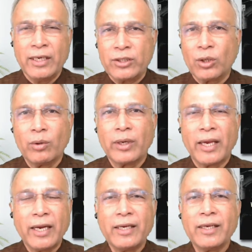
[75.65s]
So
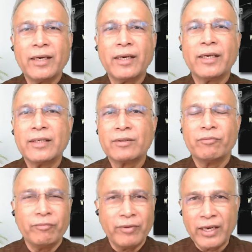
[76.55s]
India is
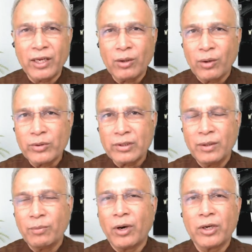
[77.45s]
very
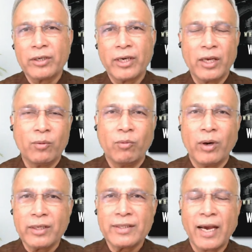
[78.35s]
closely monitoring
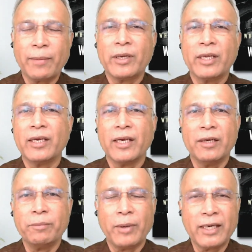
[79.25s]
what is happening
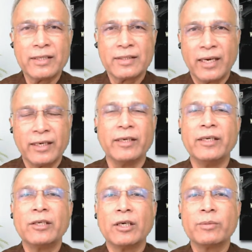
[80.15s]
in Pakistan
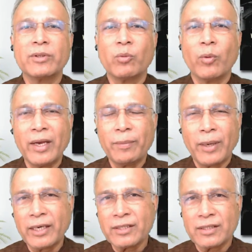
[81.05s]
in terms of where
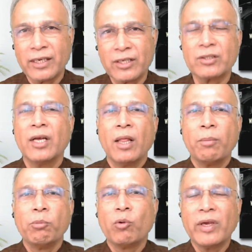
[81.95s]
Pakistan is
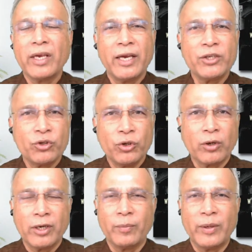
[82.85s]
moving its
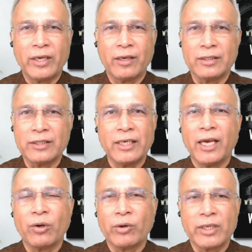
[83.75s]
nuclear materials.
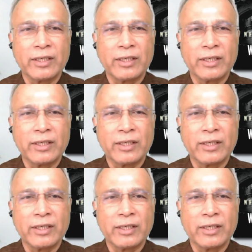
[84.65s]
India